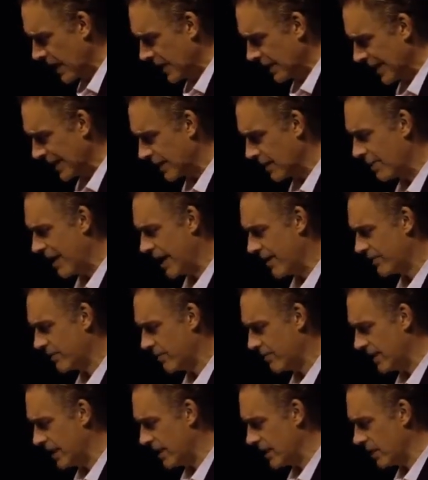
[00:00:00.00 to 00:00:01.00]
Let them have
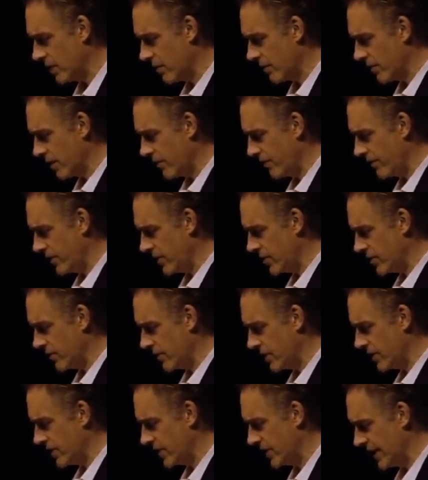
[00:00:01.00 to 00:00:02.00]
dominion over the fish of
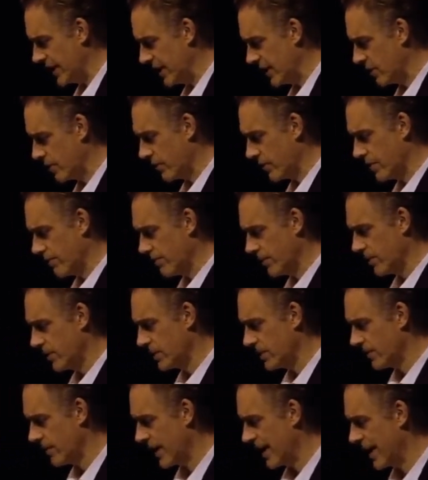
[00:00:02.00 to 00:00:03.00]
the sea, and over the
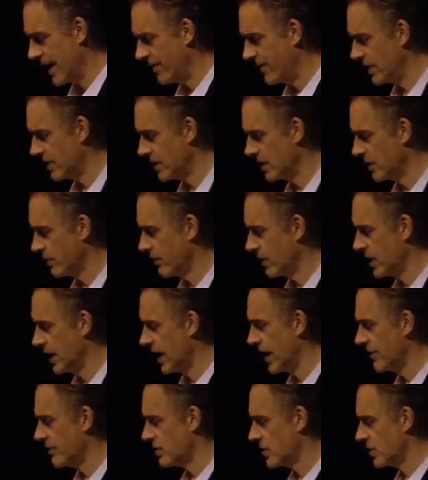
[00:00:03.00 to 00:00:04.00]
birds of the heavens, and over the
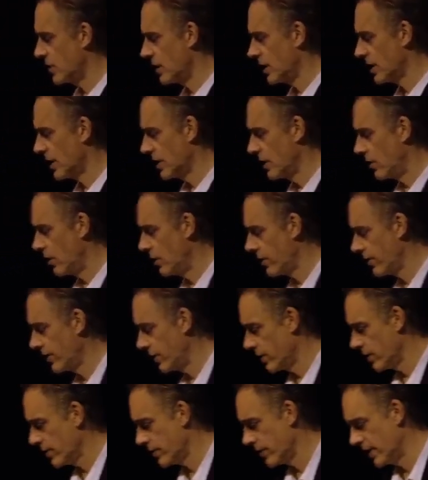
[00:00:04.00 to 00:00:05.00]
livestock, and all
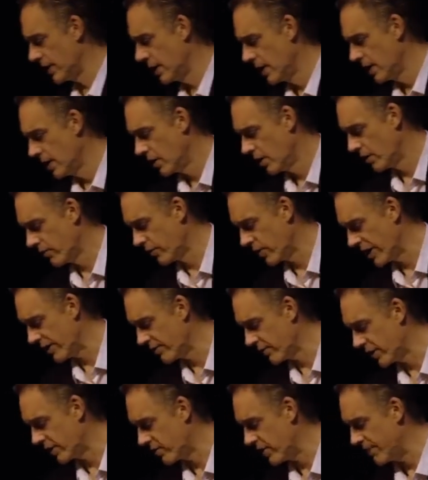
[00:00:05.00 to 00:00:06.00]
the earth, and over
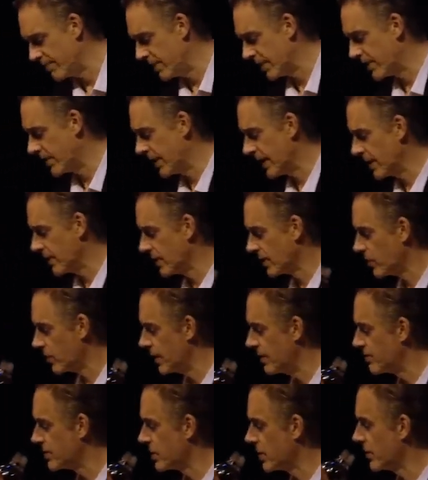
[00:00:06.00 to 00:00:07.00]
every creeping thing that
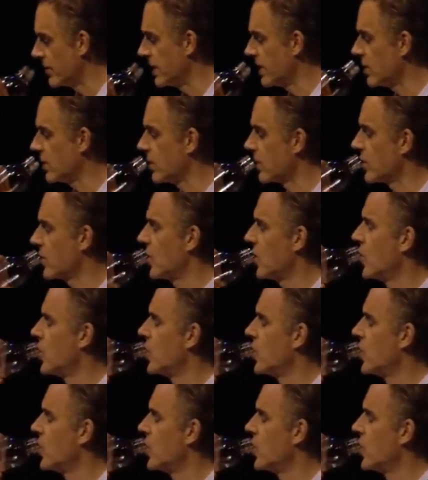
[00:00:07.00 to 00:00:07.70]
creeps on the earth.